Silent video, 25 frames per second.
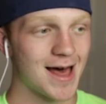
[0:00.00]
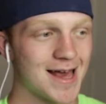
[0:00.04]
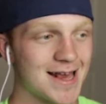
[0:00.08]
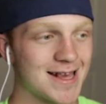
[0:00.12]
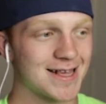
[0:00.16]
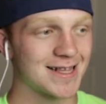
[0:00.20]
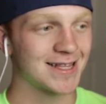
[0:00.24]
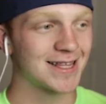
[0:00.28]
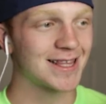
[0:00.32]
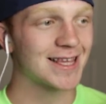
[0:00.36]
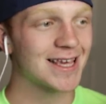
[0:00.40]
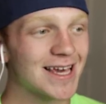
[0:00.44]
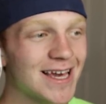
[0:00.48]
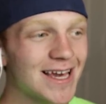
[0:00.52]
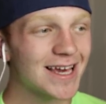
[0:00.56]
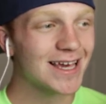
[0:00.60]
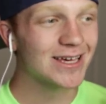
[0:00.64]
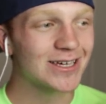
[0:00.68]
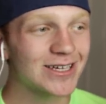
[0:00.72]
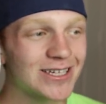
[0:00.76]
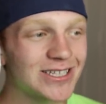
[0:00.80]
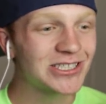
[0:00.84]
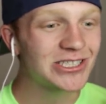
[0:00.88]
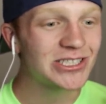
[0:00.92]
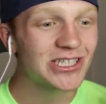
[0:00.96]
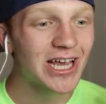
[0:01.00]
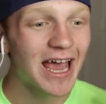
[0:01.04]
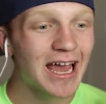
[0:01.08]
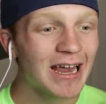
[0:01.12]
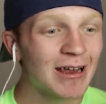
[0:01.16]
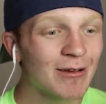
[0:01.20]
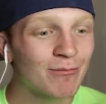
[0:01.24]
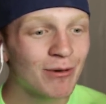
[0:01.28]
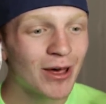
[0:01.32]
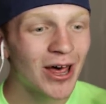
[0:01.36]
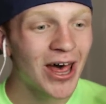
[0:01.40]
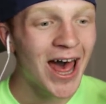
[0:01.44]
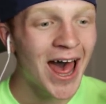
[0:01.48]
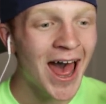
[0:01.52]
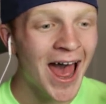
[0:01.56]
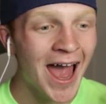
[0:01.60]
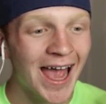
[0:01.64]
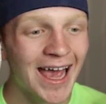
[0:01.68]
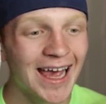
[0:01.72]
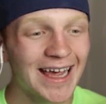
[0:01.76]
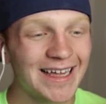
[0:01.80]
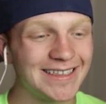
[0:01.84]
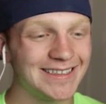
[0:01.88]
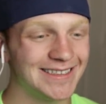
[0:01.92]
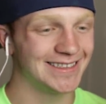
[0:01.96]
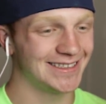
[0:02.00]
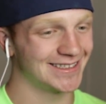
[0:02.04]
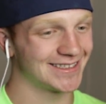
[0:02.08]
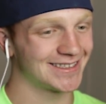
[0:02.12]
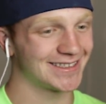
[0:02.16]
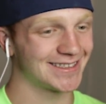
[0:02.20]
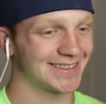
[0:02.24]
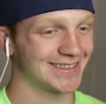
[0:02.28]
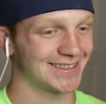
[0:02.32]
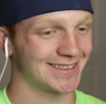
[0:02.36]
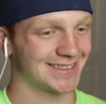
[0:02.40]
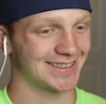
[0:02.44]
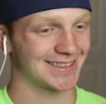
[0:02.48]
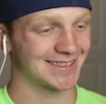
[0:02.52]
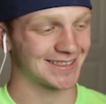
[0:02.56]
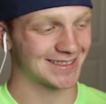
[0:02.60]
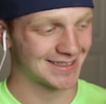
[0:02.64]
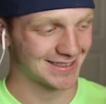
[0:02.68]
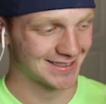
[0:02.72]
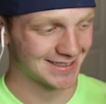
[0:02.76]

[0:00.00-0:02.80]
I see you, Shark boy. No, you